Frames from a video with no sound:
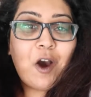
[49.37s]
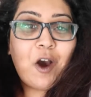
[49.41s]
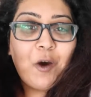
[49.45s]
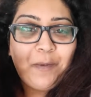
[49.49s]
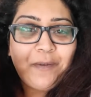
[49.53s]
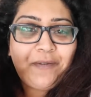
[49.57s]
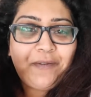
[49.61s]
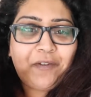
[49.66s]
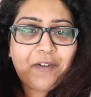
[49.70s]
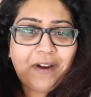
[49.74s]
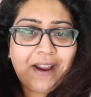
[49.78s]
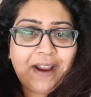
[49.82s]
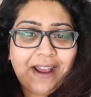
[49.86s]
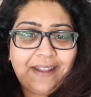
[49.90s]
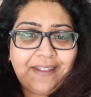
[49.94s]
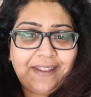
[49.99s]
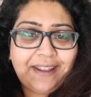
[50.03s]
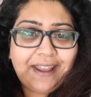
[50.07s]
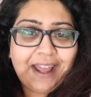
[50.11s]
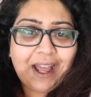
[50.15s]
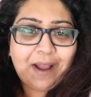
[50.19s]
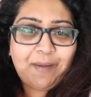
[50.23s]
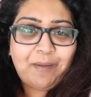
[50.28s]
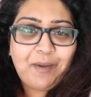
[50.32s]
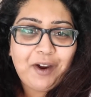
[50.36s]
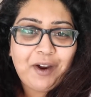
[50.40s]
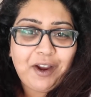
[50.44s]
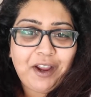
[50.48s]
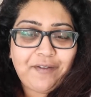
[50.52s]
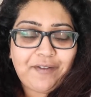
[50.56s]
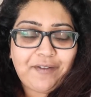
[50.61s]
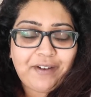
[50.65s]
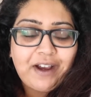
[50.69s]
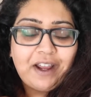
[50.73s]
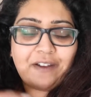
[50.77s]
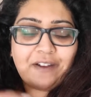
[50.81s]
Oh, before I hand the camera
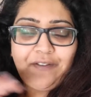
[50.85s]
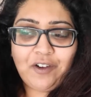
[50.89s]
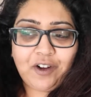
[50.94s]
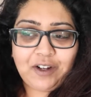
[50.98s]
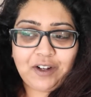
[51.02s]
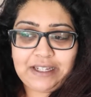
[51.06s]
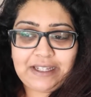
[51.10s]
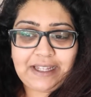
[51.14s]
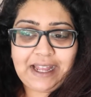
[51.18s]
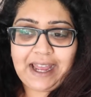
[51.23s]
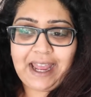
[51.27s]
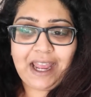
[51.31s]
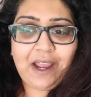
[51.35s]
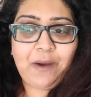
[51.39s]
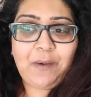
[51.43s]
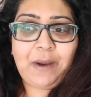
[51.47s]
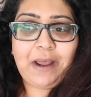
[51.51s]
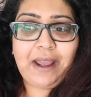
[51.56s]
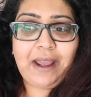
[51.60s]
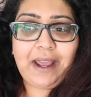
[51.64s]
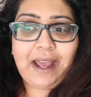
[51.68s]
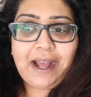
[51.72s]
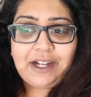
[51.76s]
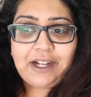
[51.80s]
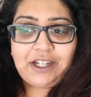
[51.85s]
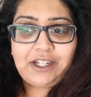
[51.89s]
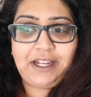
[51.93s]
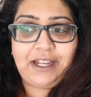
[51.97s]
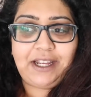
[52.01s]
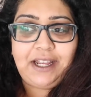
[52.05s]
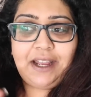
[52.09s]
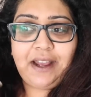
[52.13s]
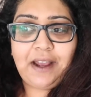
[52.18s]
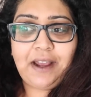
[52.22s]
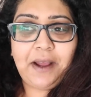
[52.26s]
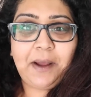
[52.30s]
over, I forgot to say, we're
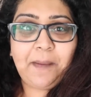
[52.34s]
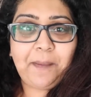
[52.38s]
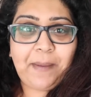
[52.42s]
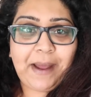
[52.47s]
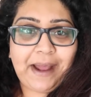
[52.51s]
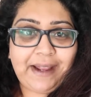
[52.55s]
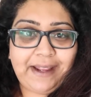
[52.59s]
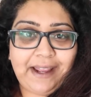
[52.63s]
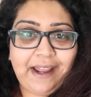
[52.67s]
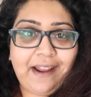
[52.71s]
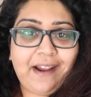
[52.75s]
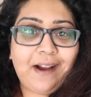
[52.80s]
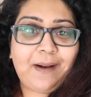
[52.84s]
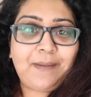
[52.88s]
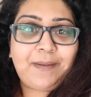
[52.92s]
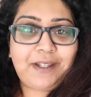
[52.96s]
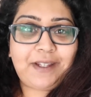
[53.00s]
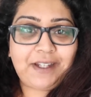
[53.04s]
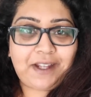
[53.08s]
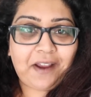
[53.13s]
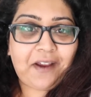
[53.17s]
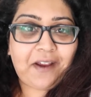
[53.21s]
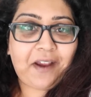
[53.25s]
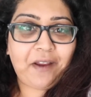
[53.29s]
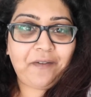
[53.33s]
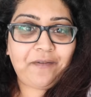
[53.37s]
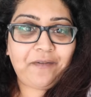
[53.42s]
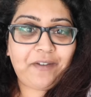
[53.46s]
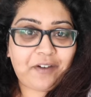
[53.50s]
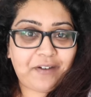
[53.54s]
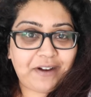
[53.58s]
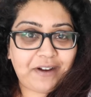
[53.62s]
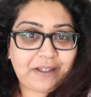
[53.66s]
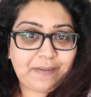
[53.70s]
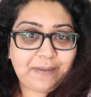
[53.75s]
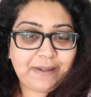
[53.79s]
actually packing up to go home
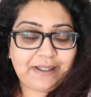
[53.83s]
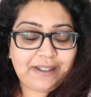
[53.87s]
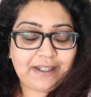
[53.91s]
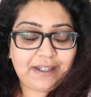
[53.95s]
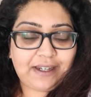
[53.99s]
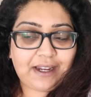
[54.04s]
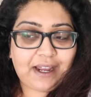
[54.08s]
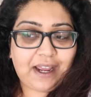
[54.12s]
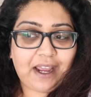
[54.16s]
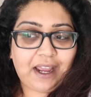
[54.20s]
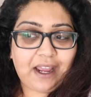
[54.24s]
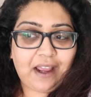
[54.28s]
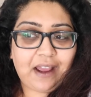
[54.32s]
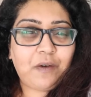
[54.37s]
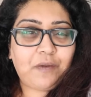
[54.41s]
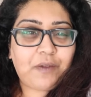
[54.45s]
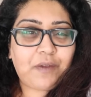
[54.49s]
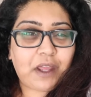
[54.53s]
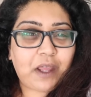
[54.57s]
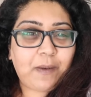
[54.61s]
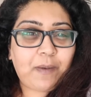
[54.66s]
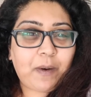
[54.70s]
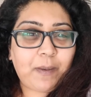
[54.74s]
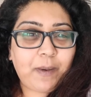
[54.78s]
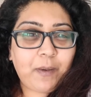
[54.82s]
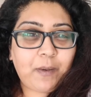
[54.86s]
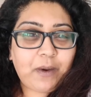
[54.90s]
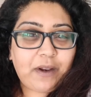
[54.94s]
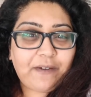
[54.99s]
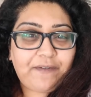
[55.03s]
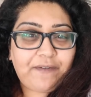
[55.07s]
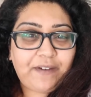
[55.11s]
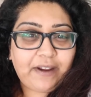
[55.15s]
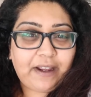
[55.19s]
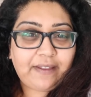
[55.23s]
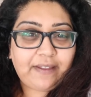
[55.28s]
for Christmas today, although you probably
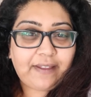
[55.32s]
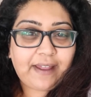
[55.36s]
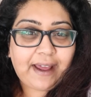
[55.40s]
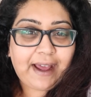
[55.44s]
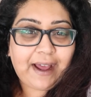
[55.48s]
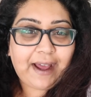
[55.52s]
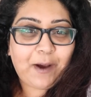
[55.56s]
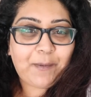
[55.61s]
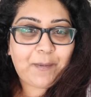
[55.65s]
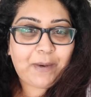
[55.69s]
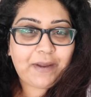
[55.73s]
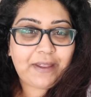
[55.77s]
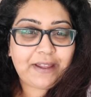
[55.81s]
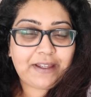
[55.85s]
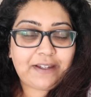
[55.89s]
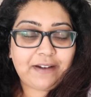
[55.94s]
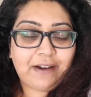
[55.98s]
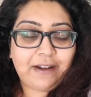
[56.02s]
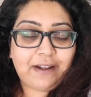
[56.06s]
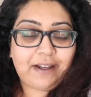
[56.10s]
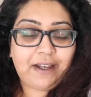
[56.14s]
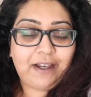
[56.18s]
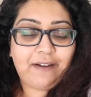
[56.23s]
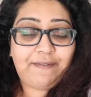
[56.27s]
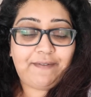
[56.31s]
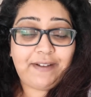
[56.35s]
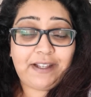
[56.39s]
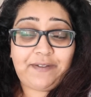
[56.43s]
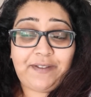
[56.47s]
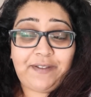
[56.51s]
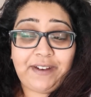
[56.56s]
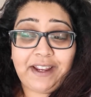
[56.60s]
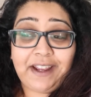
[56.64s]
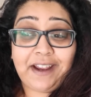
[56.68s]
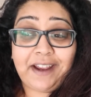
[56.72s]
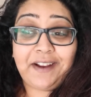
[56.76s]
would have figured that out by the title of
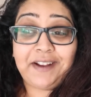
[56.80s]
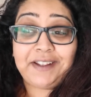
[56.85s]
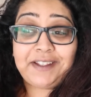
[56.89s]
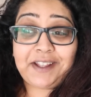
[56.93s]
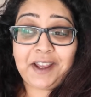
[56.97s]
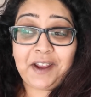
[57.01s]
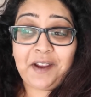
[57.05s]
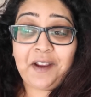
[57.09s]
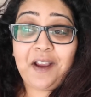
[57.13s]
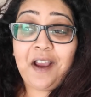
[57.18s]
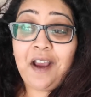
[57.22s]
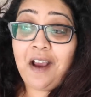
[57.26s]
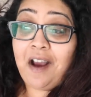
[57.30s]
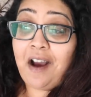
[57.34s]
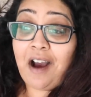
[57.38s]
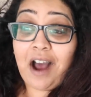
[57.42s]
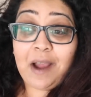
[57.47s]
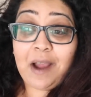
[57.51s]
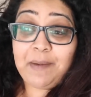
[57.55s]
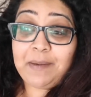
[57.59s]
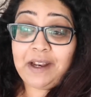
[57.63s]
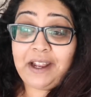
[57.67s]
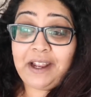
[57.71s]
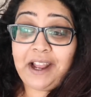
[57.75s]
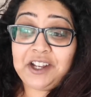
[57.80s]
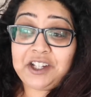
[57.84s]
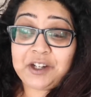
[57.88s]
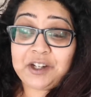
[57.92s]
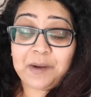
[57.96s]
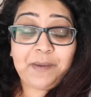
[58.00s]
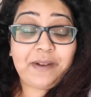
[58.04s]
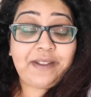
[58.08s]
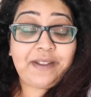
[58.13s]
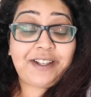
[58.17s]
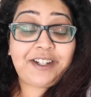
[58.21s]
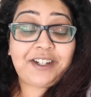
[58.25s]
this video. So I'm gonna go
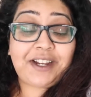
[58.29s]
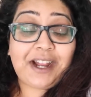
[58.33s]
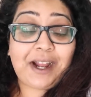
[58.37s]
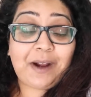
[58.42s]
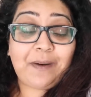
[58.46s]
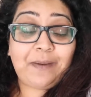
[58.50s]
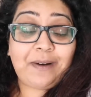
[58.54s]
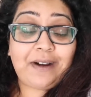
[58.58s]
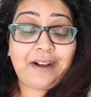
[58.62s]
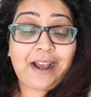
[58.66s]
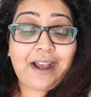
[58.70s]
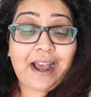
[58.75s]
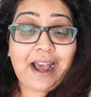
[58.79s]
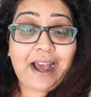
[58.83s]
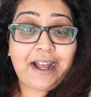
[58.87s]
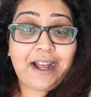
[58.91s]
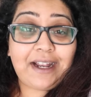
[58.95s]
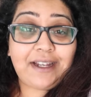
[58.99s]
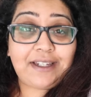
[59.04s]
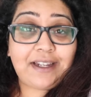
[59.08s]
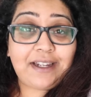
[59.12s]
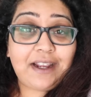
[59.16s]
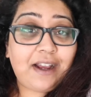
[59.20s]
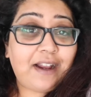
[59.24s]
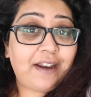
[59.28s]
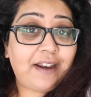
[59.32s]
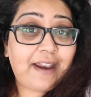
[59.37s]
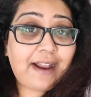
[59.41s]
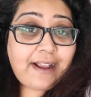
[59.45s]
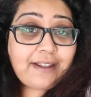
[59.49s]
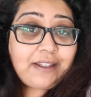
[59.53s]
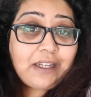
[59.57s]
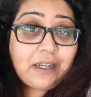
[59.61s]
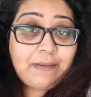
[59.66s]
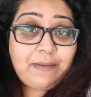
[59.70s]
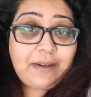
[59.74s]
jump in the shower, and
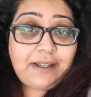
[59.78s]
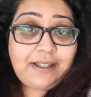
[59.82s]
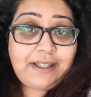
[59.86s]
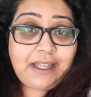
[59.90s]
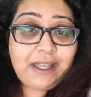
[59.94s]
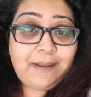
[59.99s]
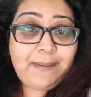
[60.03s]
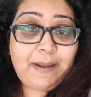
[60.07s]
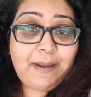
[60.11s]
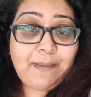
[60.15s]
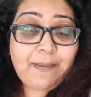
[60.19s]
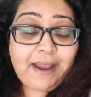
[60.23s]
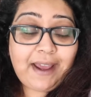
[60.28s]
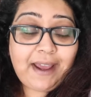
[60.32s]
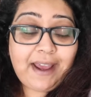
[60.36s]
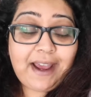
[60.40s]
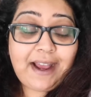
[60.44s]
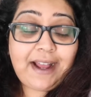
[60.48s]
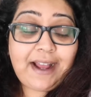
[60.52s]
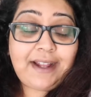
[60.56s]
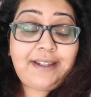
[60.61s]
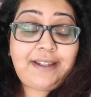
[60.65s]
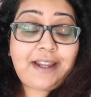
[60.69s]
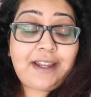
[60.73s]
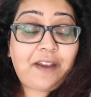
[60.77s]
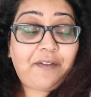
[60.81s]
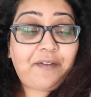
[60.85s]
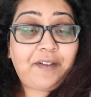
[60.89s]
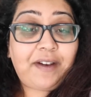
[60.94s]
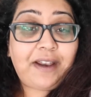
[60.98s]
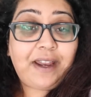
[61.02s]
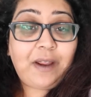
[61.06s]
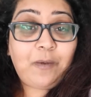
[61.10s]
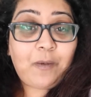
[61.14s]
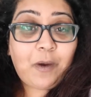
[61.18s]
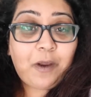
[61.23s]
next time you see me, my hair
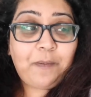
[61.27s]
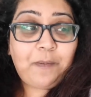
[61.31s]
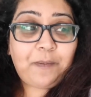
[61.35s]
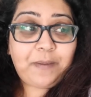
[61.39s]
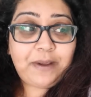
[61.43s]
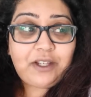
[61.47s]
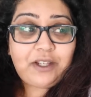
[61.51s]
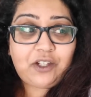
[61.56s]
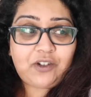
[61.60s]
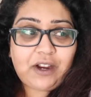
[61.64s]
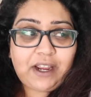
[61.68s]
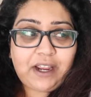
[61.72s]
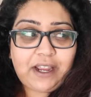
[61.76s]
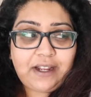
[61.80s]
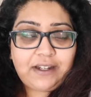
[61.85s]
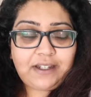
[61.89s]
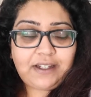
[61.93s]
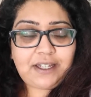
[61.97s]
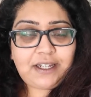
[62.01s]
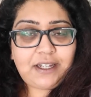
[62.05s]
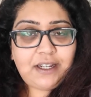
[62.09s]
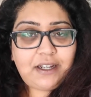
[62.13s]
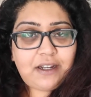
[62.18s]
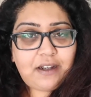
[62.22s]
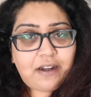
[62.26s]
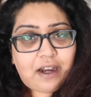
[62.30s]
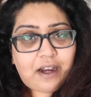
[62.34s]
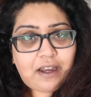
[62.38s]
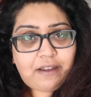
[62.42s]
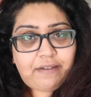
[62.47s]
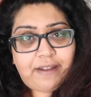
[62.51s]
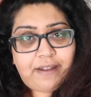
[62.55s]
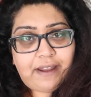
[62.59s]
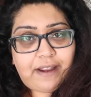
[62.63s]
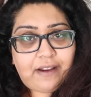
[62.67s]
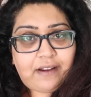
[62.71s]
definitely won't be straight,
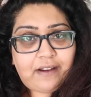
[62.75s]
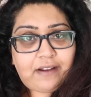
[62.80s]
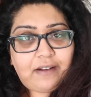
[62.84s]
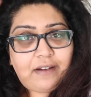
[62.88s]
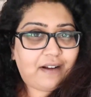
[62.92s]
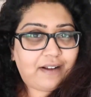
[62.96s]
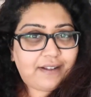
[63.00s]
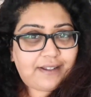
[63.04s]
I think.